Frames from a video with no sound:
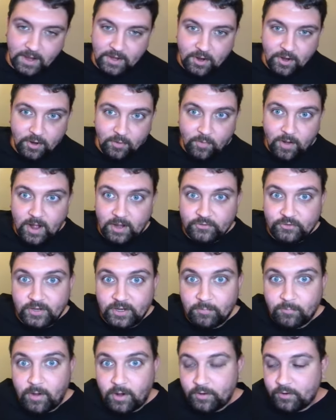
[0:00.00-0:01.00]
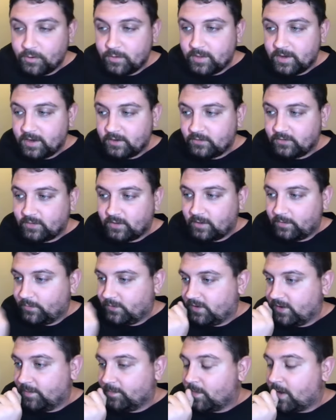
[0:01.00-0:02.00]
I know you're watching while you're doing the dishes. I love
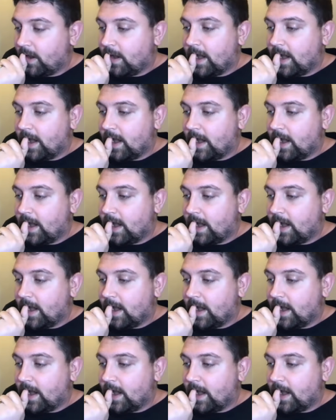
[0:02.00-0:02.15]
you, Tim.